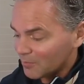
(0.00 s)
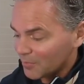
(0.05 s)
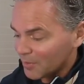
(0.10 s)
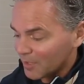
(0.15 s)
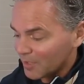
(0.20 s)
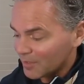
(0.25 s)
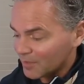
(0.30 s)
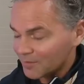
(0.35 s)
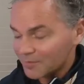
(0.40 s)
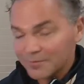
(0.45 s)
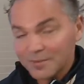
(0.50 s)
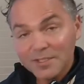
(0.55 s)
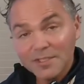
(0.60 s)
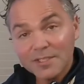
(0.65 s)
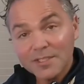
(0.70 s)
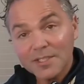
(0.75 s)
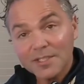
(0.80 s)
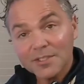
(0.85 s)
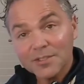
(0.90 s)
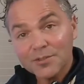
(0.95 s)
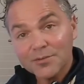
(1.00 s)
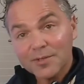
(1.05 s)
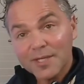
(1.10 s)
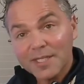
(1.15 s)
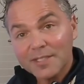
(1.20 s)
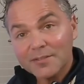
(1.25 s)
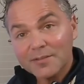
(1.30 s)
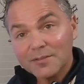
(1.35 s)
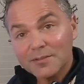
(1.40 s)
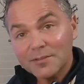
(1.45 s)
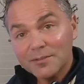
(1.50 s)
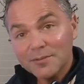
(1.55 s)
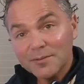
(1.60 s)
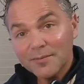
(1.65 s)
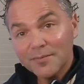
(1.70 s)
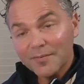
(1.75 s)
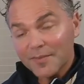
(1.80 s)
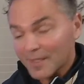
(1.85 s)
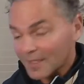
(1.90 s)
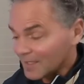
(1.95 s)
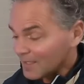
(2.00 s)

part of the Director 2,